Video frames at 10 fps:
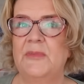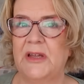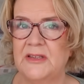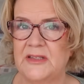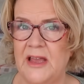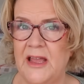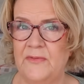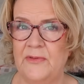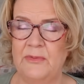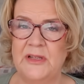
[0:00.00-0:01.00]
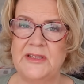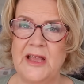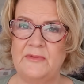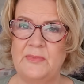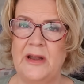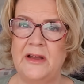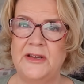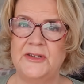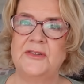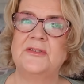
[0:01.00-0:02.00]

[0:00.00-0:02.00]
because the hateful ones get replied to.